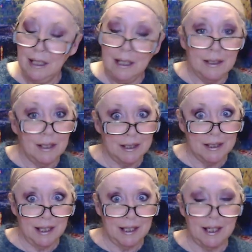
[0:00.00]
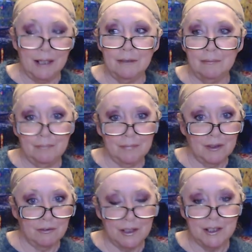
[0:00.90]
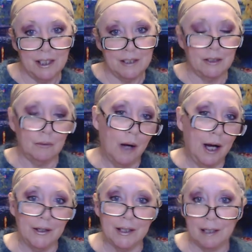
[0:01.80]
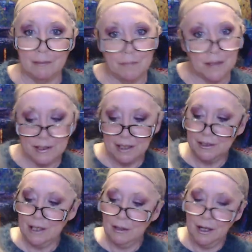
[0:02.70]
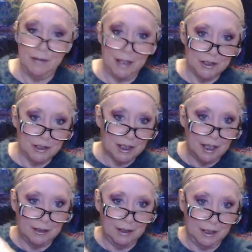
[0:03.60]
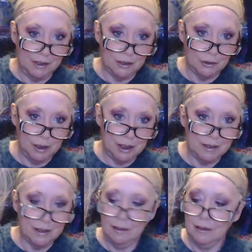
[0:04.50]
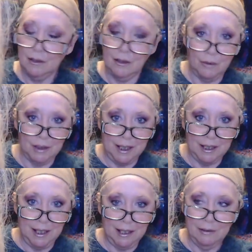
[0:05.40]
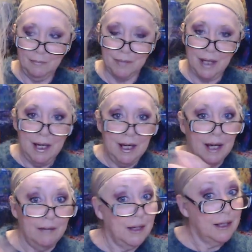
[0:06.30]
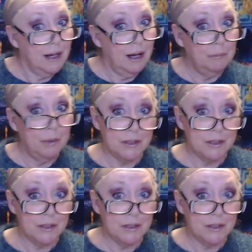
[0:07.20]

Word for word: Then I take it out, rinse it under the water, get the suds out, and then I just kind of like squeeze going like here. And then I'll put some